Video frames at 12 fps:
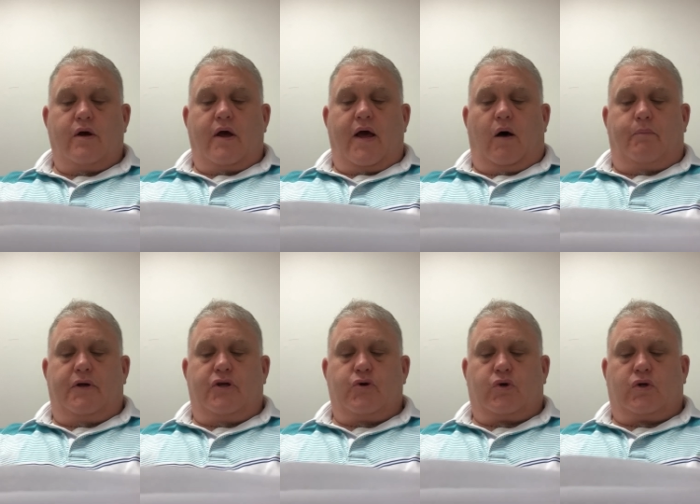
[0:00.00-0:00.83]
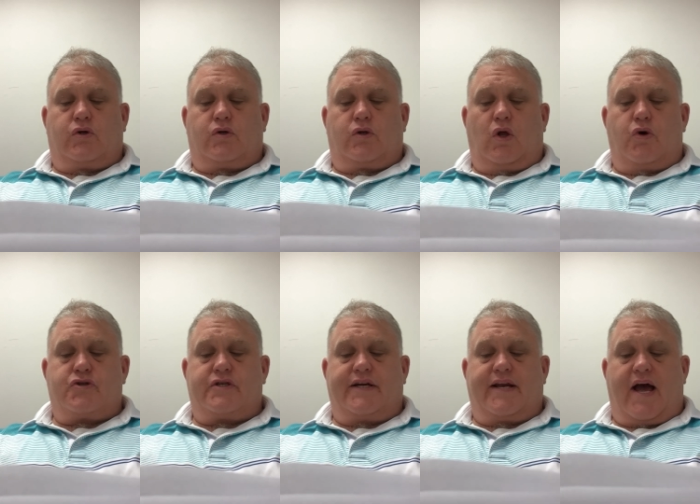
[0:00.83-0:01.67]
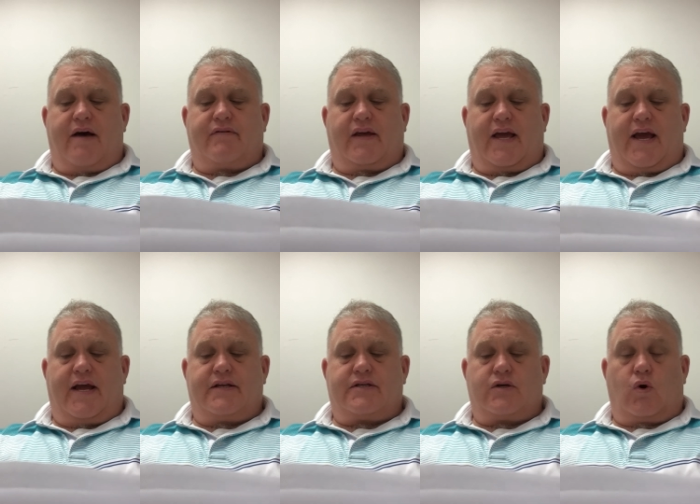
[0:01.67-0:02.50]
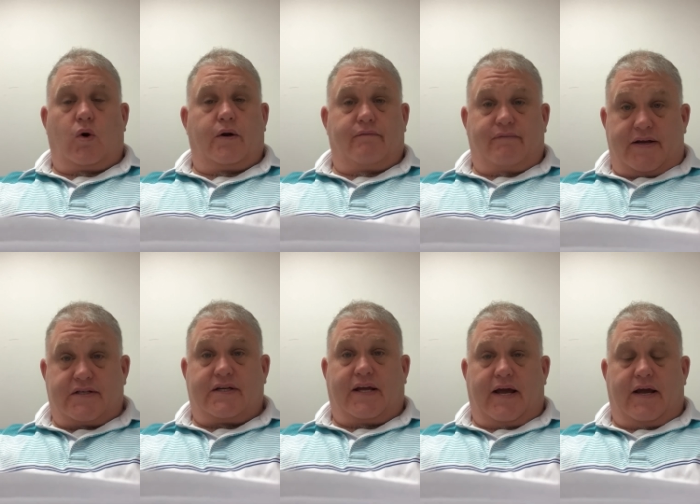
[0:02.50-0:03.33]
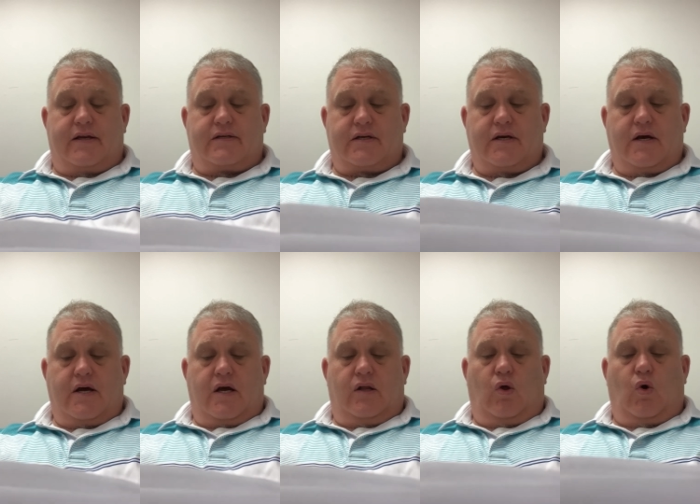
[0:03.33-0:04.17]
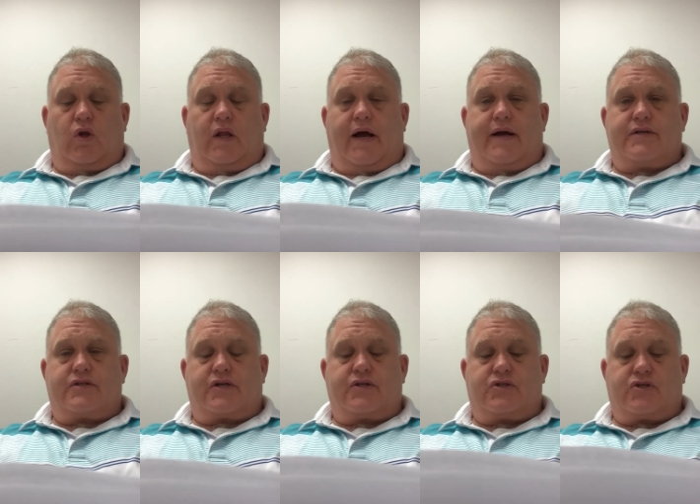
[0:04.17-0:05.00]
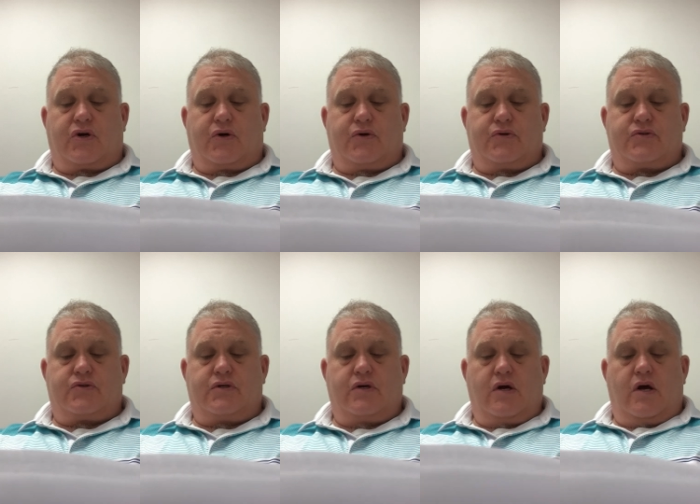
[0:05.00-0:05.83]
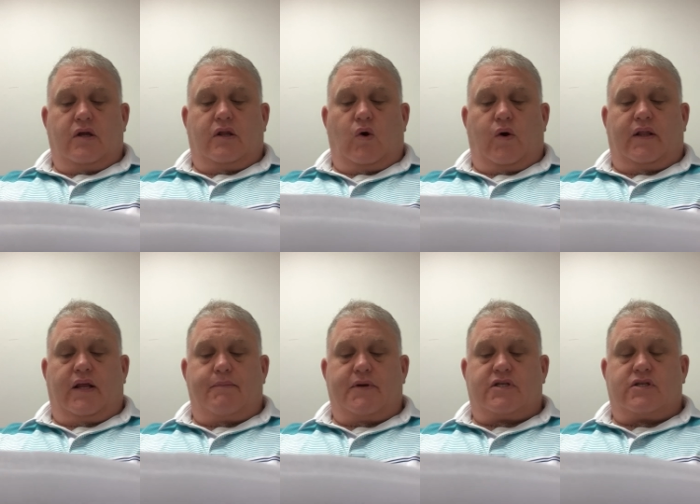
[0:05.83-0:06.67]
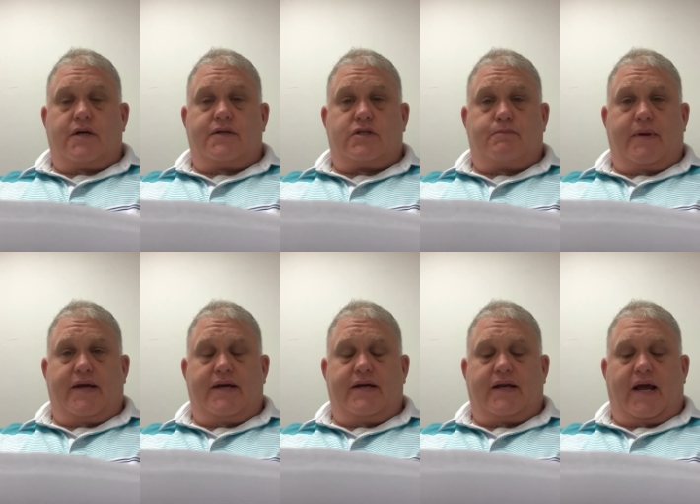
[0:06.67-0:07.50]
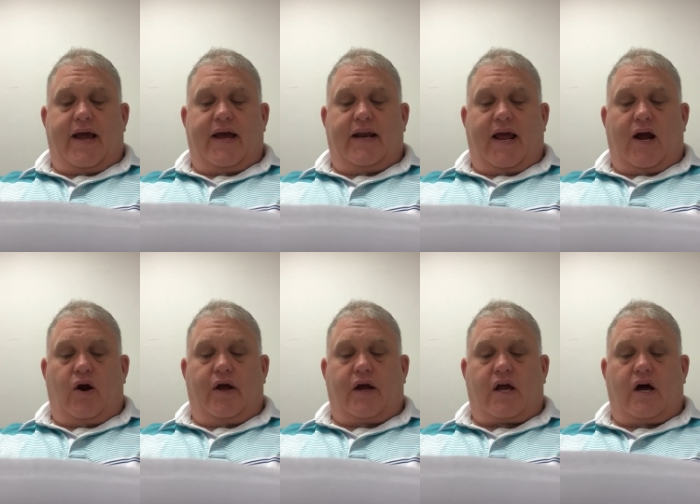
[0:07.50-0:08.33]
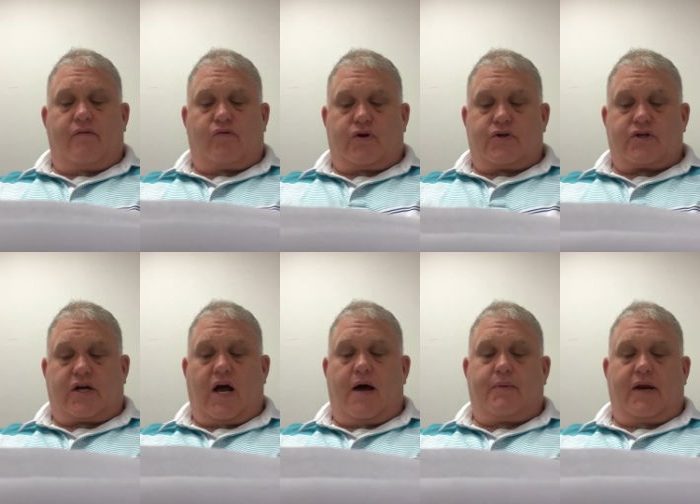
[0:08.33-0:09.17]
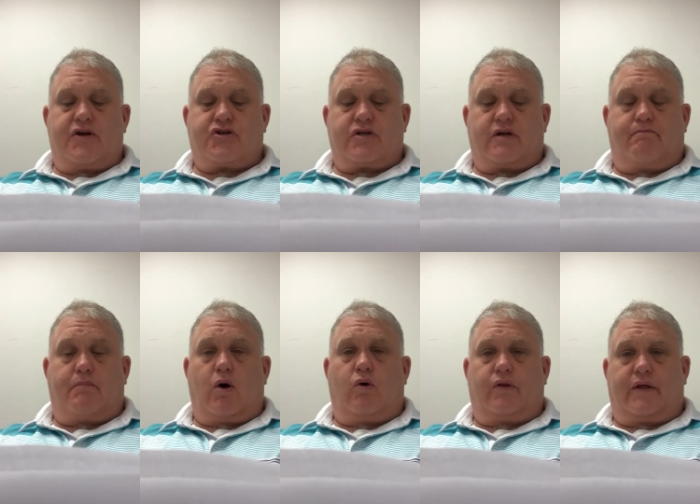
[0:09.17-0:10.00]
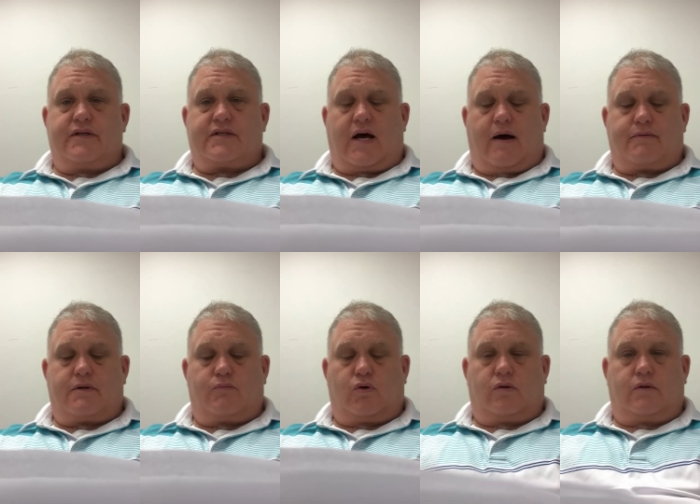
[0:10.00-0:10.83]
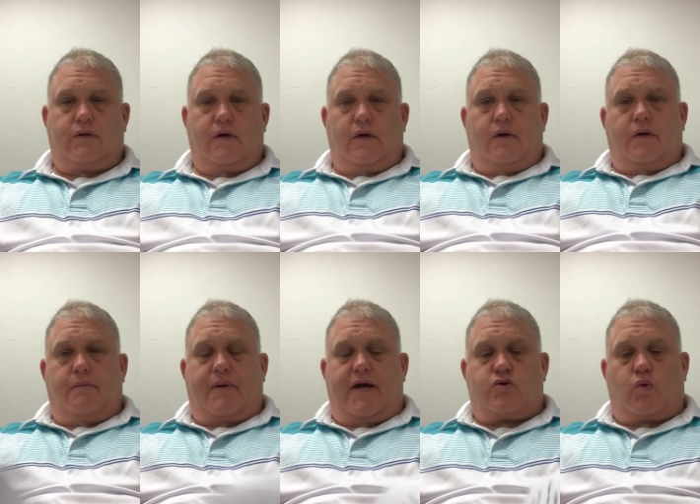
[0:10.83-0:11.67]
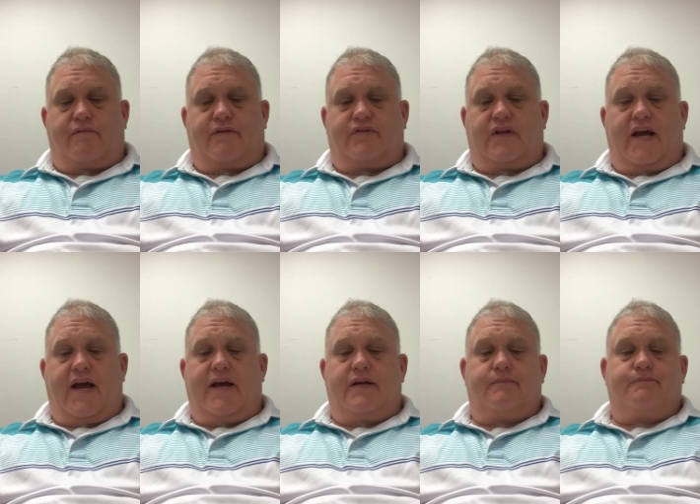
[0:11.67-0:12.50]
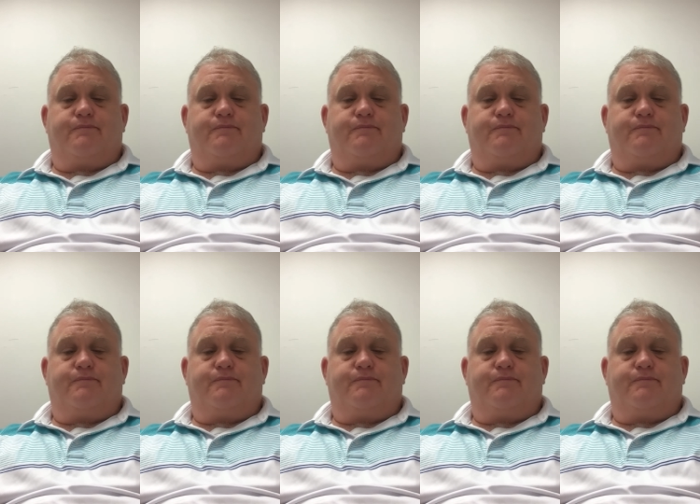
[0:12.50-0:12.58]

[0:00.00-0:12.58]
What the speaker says: helping you closely navigate or investigate localized concerns, though it limits speed and area coverage. A combination of both is optimal. Page 158.